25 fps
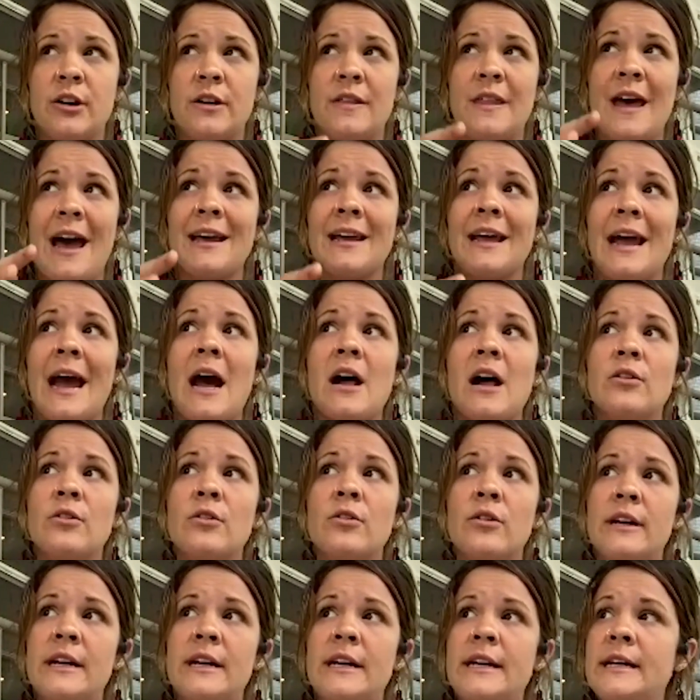and that
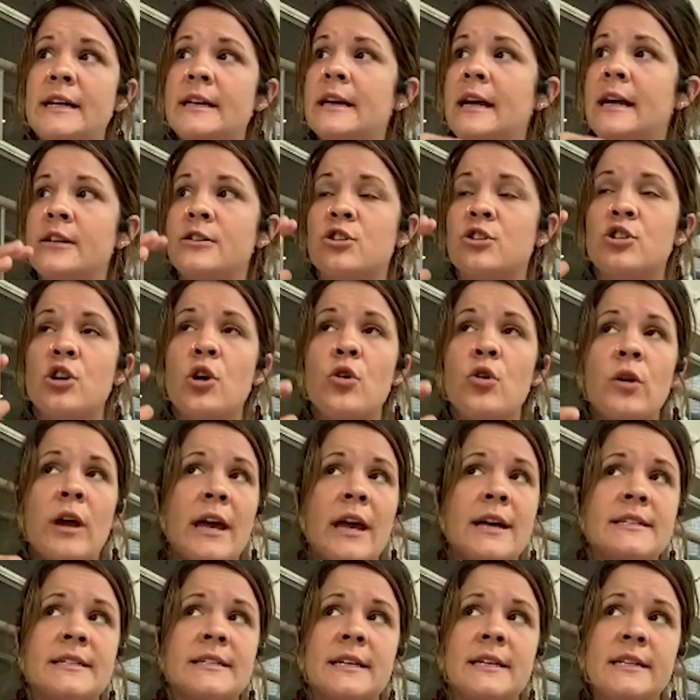gallery is
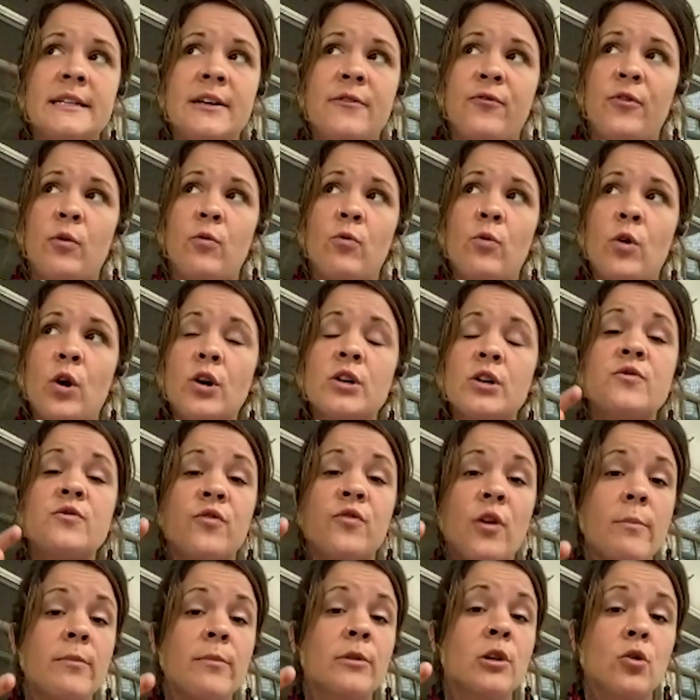showcasing different works
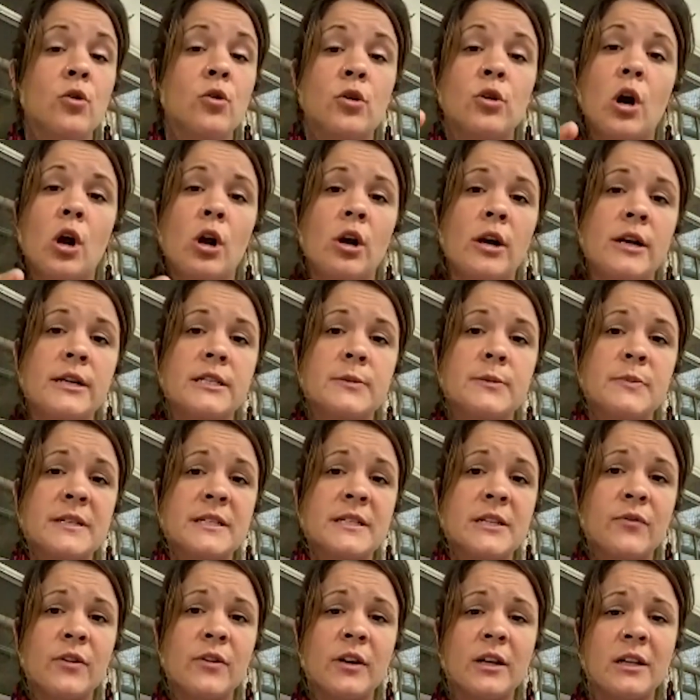from local artists
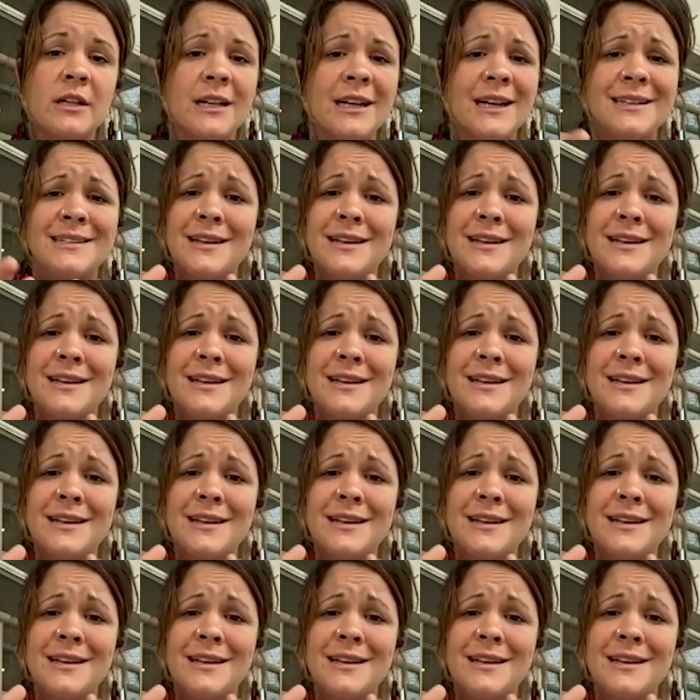specifically.